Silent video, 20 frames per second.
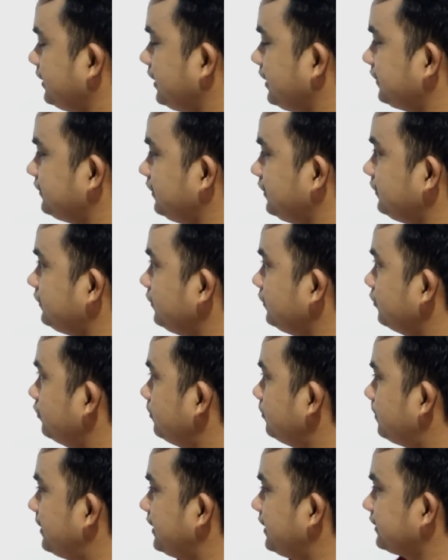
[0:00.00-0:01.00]
next is
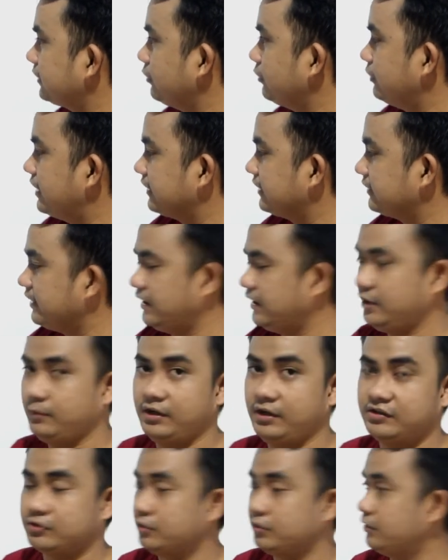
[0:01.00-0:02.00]
yung pangatlo nating
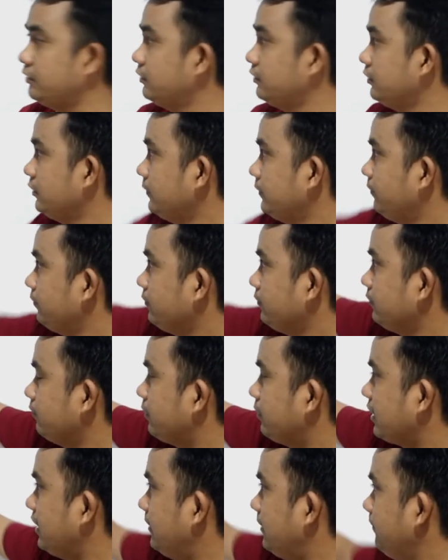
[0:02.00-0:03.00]
equation
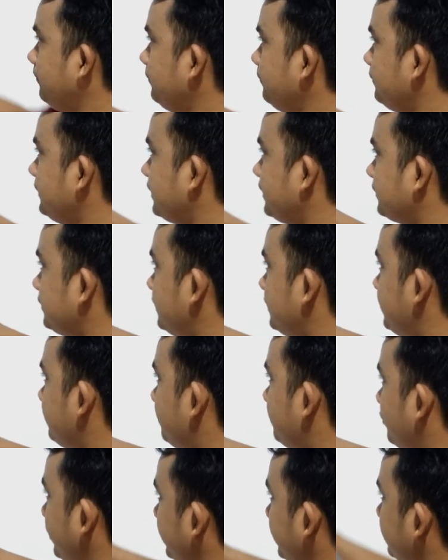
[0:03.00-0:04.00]
from the
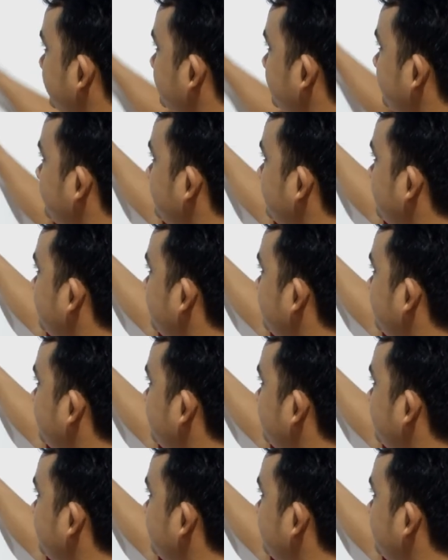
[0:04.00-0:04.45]
third point,